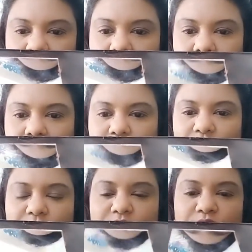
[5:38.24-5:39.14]
I'm
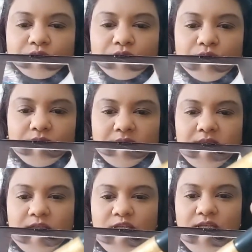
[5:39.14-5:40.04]
going to use
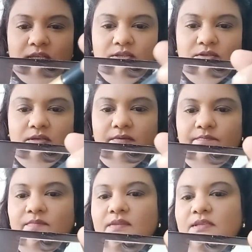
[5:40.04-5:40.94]
this shade today,
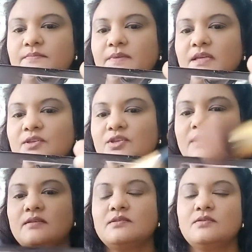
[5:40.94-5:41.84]
this pink shade.
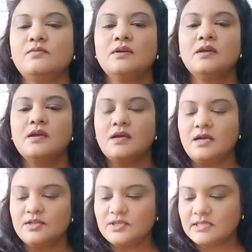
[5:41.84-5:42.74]
So
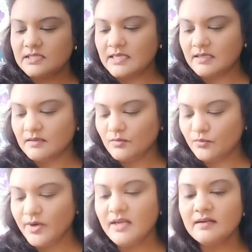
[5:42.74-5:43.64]
I'll just take a
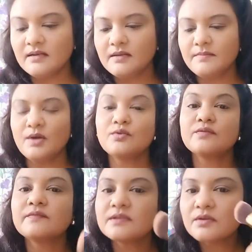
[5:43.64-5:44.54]
very little amount
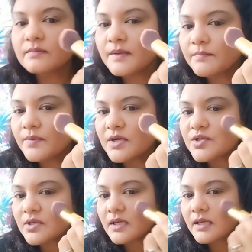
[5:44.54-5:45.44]
of this on my
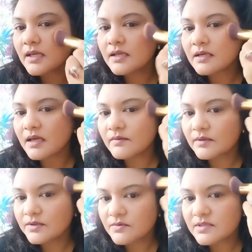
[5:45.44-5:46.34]
brush, and I
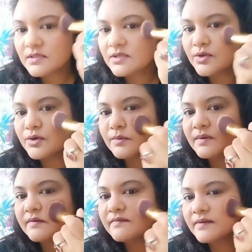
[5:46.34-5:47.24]
will use it here on
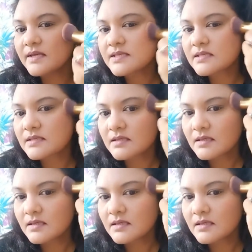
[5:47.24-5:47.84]
my face